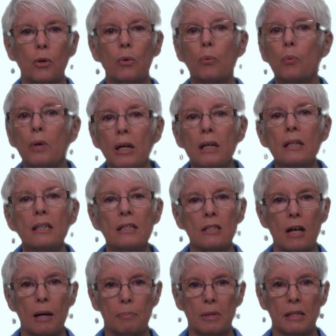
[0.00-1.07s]
read the
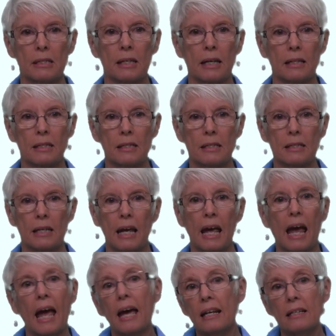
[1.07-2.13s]
topic sentence
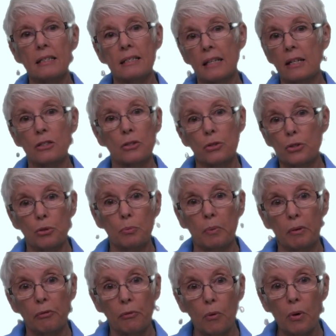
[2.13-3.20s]
and a sentence or 2
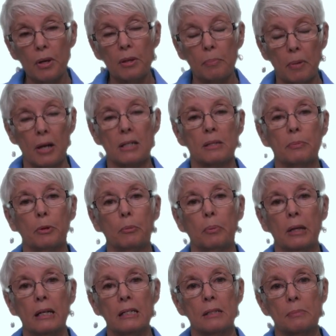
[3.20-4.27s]
before the possible
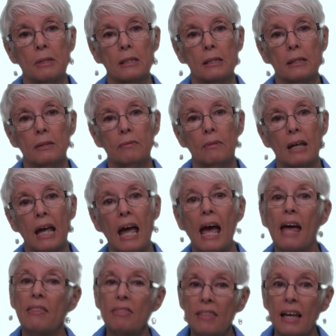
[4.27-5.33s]
placement,
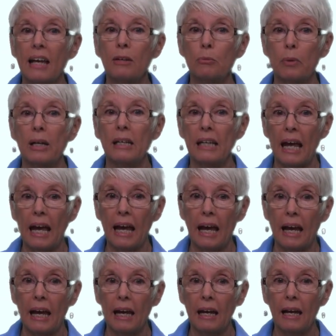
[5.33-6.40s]
and then read
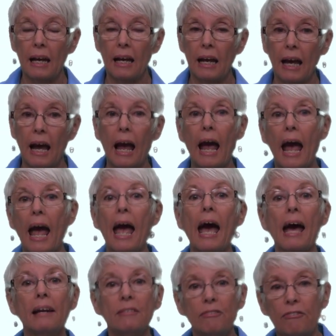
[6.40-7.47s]
A
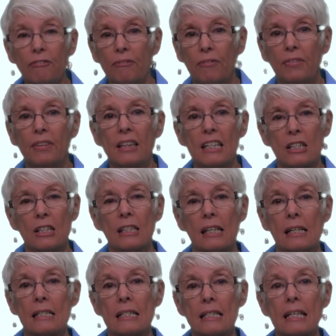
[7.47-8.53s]
and the
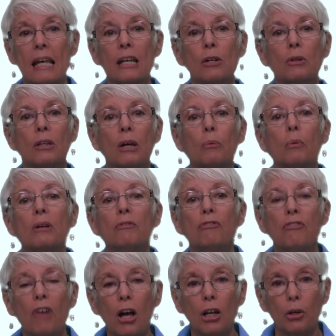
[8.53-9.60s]
sentence then that would
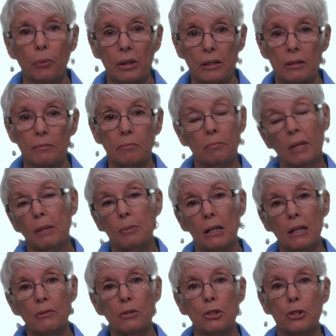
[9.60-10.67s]
follow it, maybe
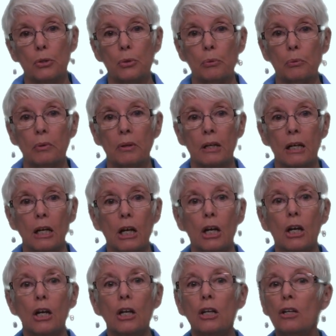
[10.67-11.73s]
even 2.
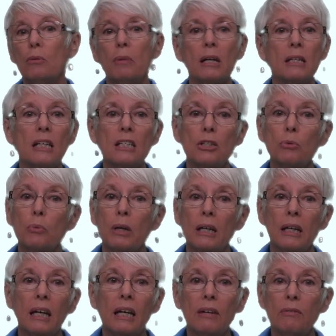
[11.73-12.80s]
You may need to
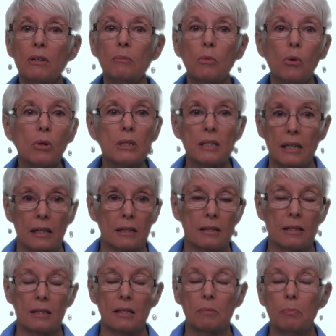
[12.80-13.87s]
read even more
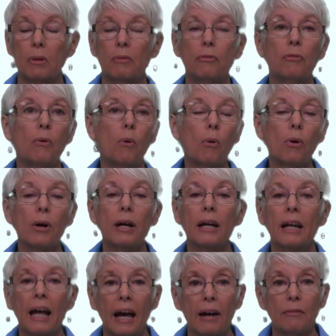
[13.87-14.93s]
sentences before and
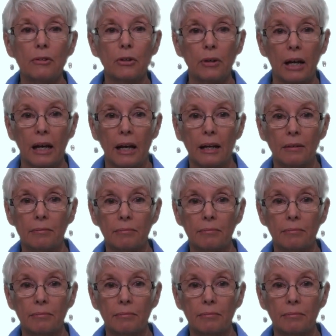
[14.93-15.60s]
after A.